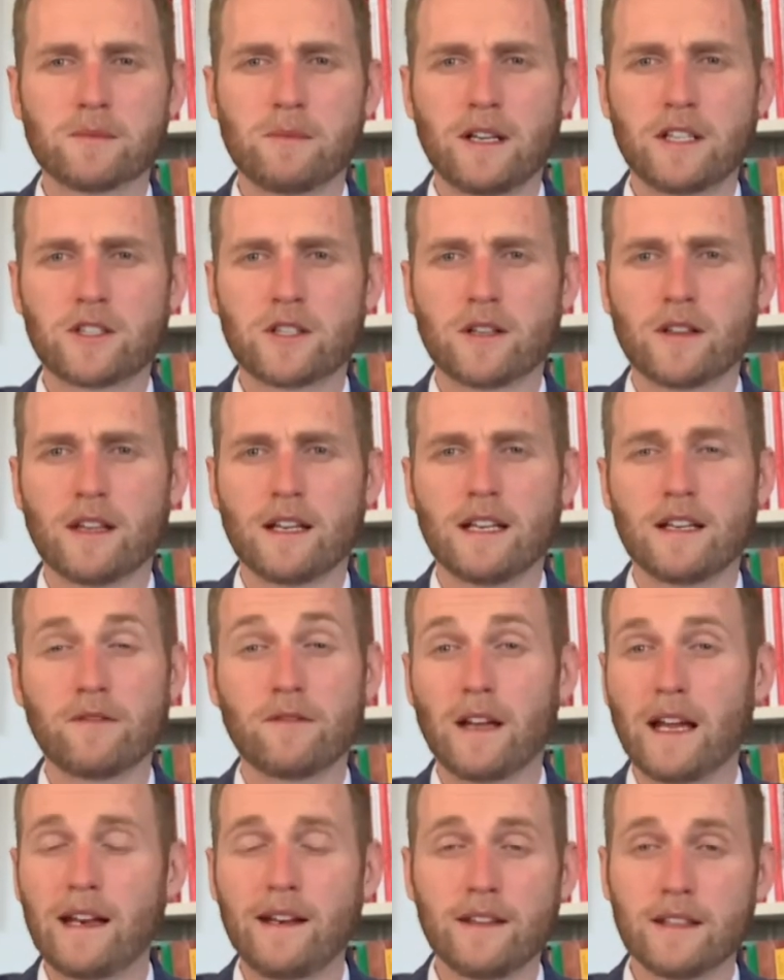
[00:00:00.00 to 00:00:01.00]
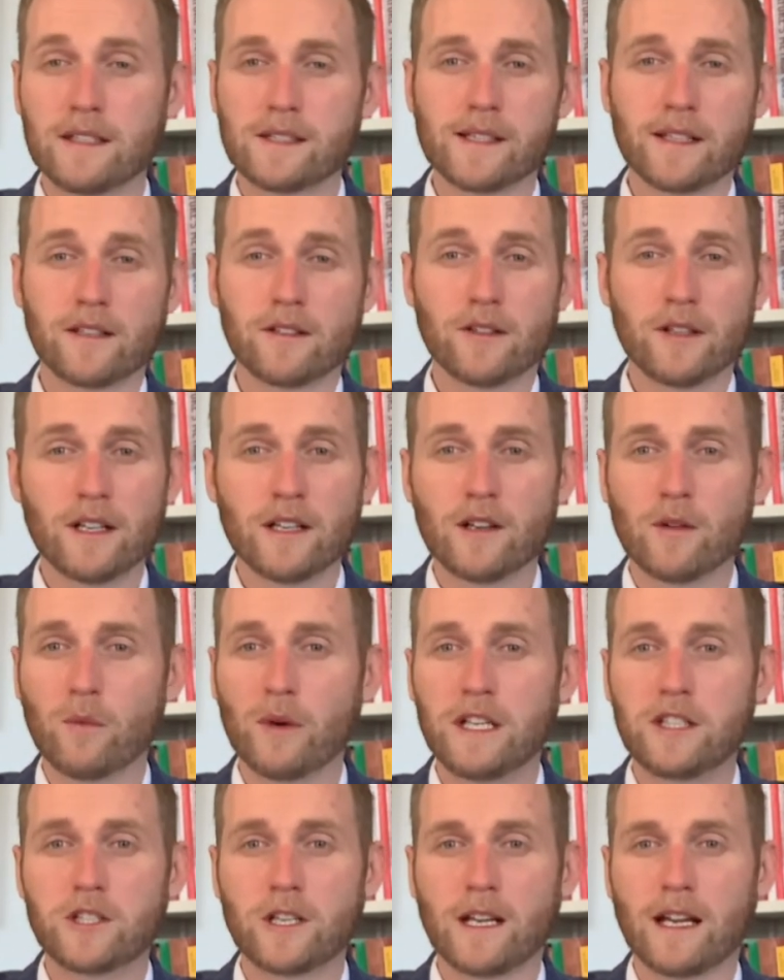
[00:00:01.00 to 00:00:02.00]
Make sure that if anything's unclear, you're
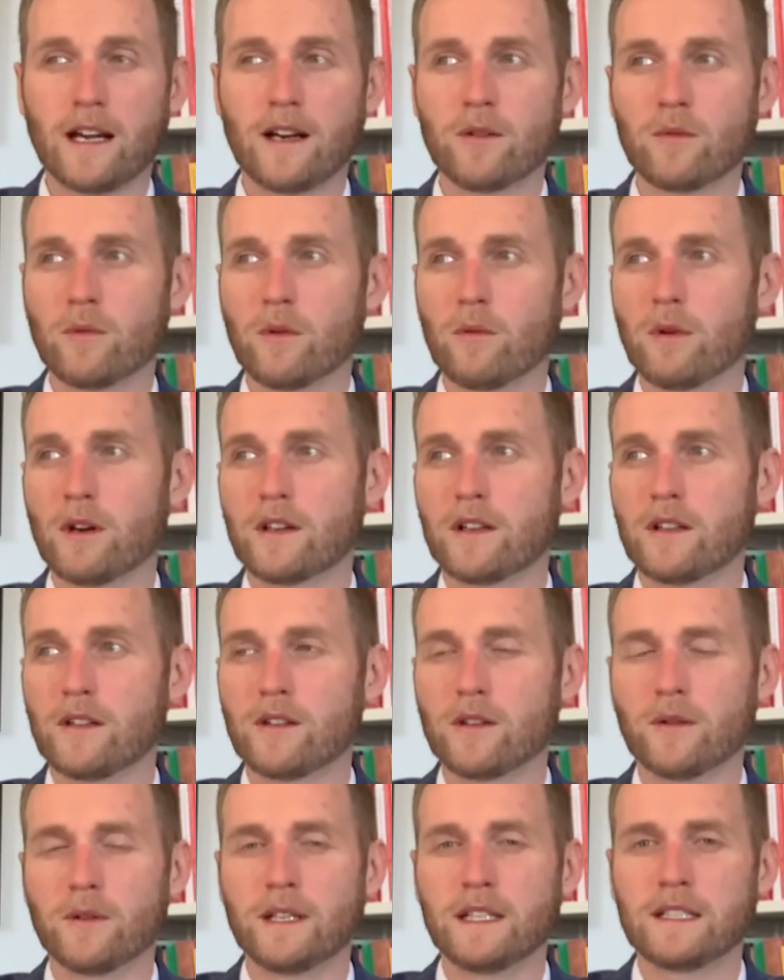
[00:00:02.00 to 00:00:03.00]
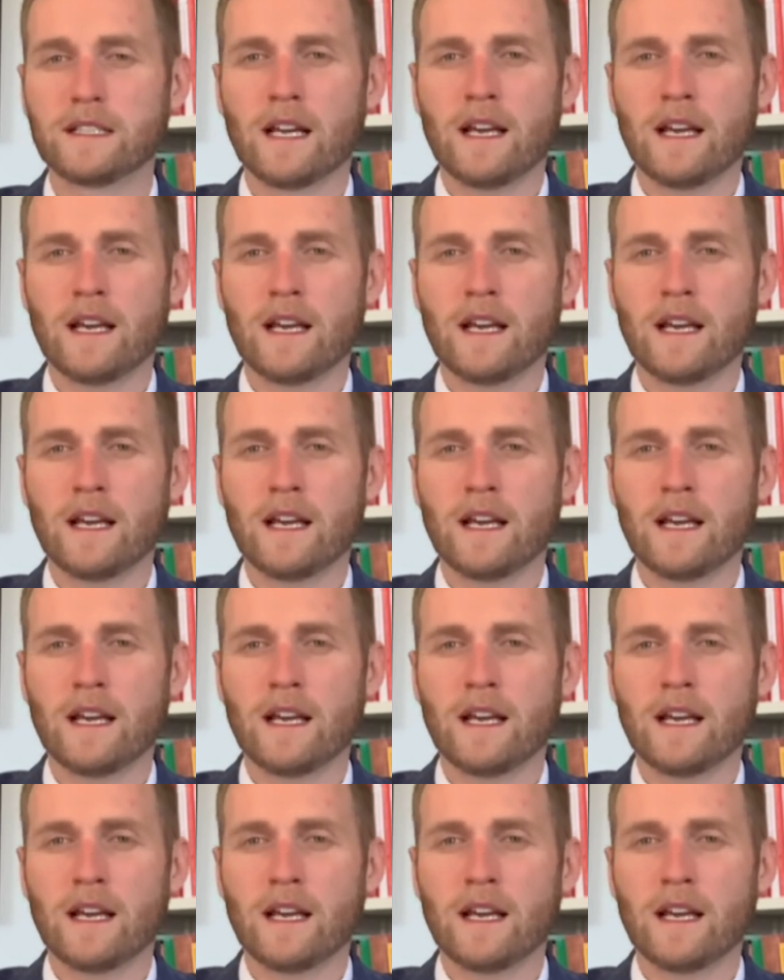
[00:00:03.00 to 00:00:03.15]
reaching out and we're working through it